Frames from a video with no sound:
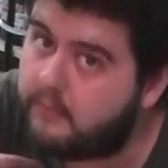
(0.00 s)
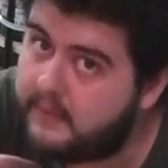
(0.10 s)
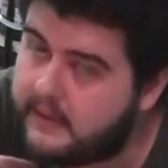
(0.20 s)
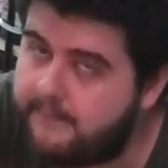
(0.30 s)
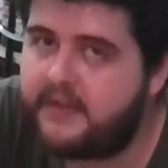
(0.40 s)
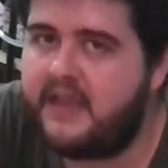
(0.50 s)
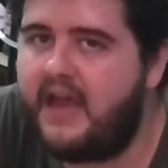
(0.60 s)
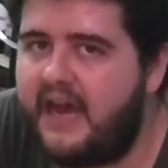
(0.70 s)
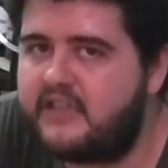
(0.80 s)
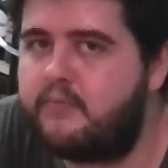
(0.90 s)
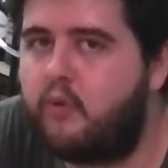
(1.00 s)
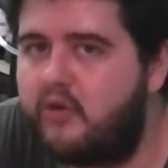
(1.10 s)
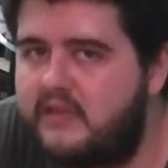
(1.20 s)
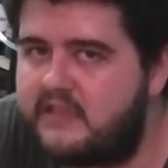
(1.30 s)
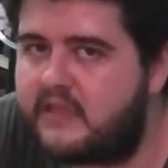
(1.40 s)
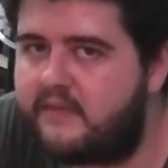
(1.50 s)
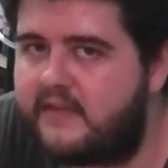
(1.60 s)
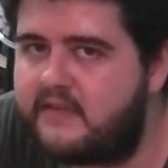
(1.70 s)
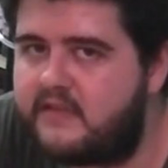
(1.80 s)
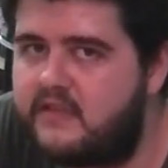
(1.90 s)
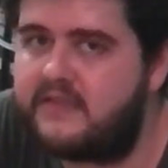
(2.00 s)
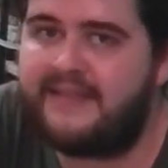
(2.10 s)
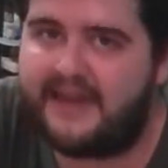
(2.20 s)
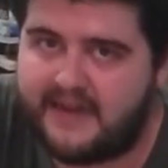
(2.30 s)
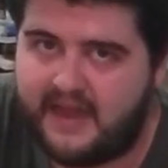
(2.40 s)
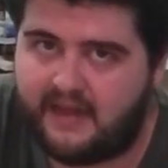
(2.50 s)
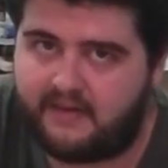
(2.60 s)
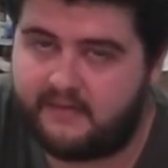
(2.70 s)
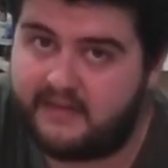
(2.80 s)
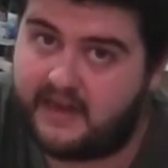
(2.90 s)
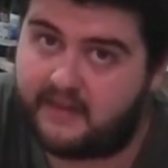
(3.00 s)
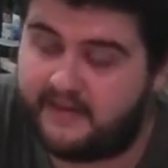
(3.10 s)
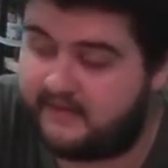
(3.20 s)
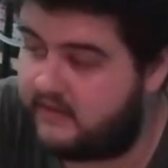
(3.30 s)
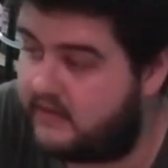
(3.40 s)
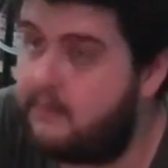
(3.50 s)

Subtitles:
me has more disadvantages than advantages.